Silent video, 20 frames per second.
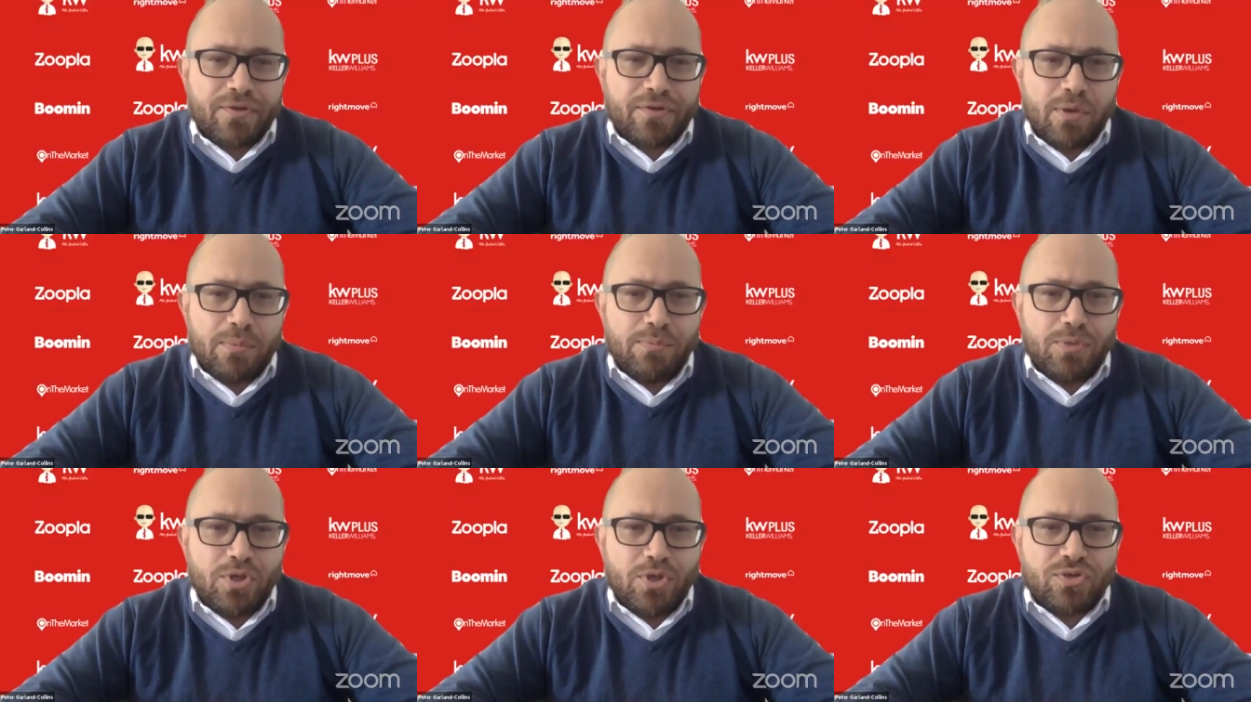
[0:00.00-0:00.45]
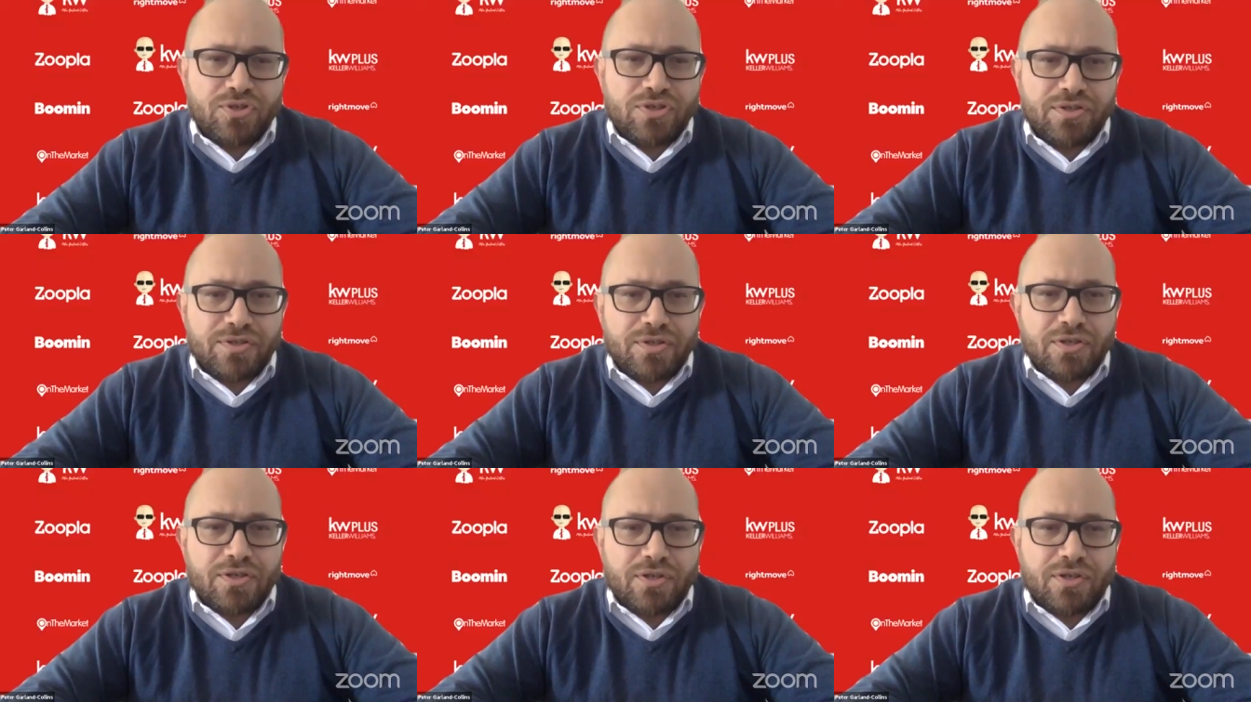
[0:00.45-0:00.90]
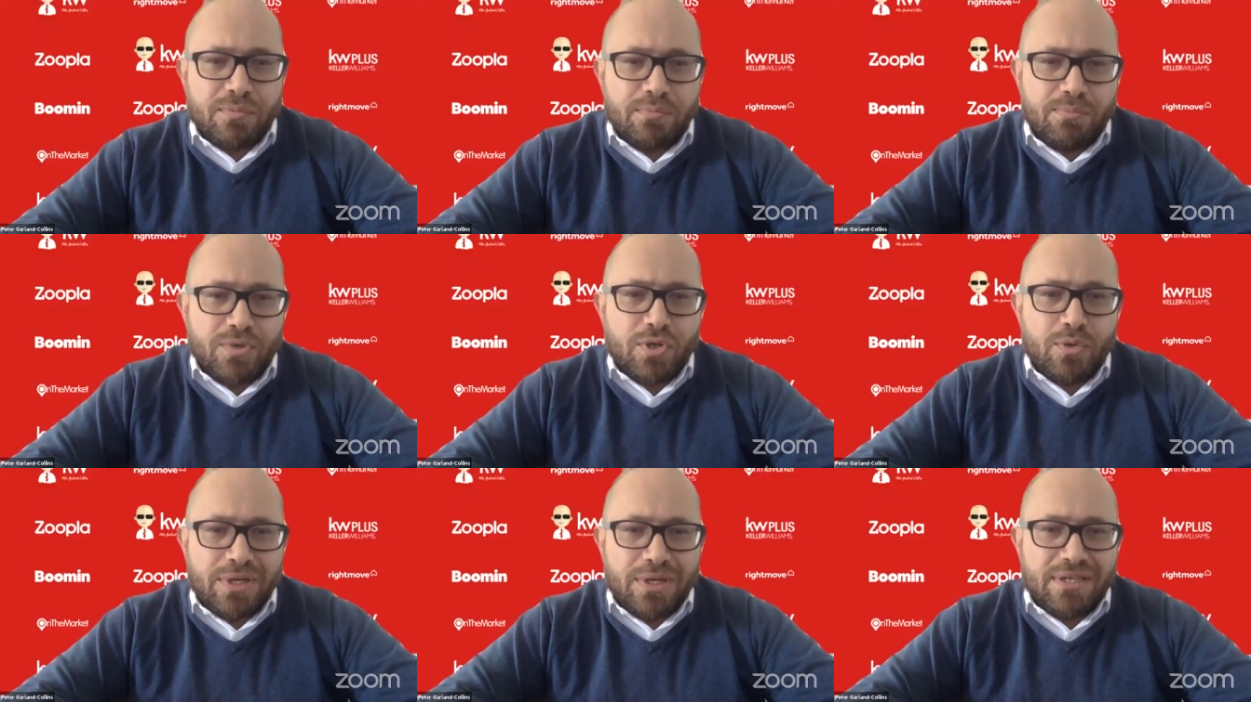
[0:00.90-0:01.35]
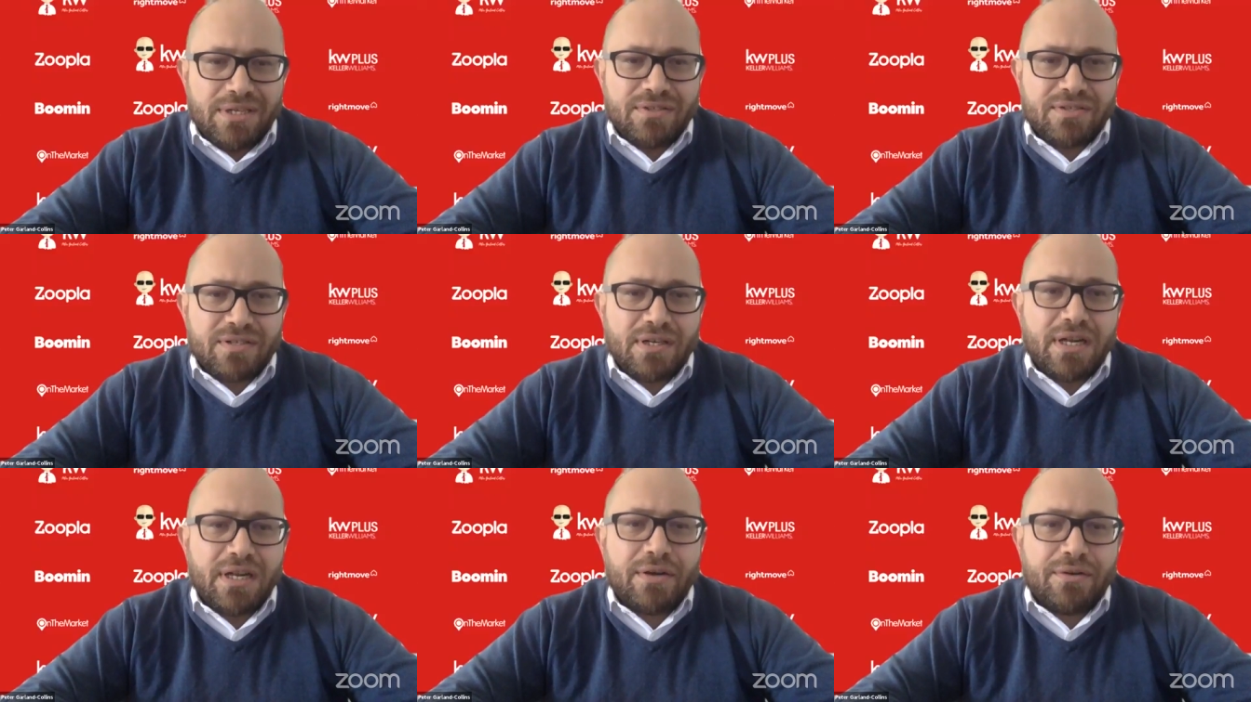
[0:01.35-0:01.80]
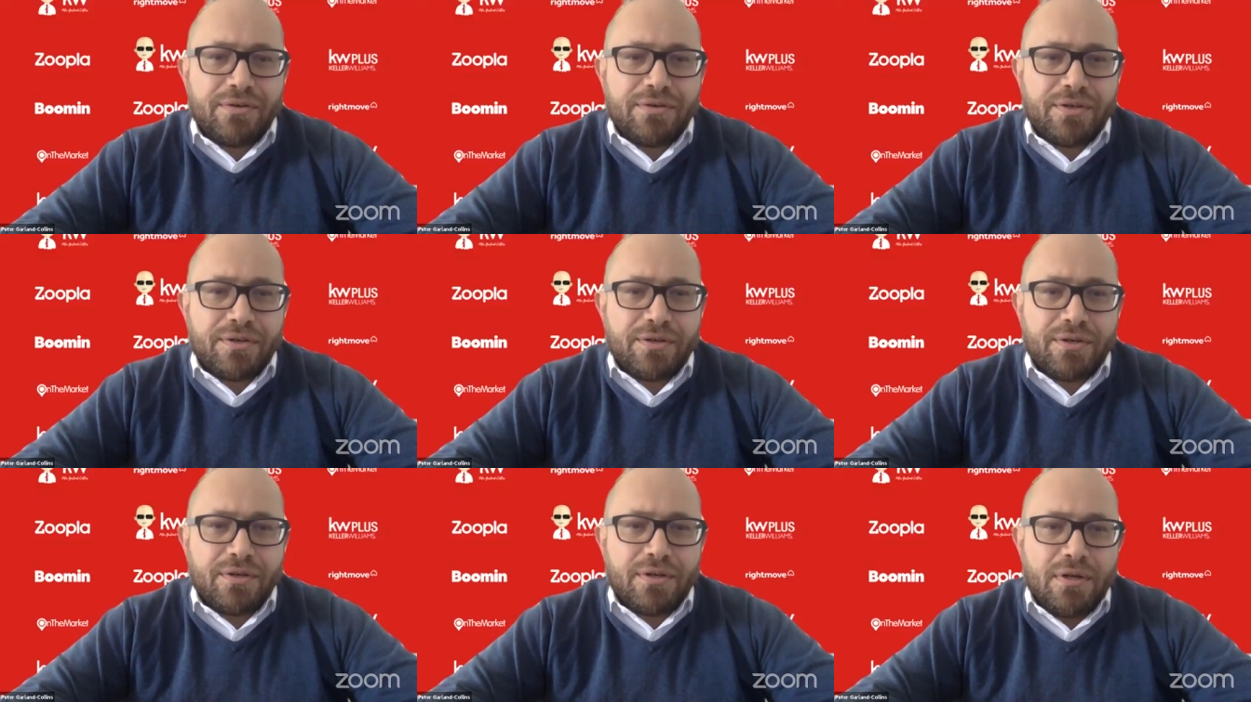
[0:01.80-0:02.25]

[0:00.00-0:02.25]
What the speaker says: commuters that commute into London.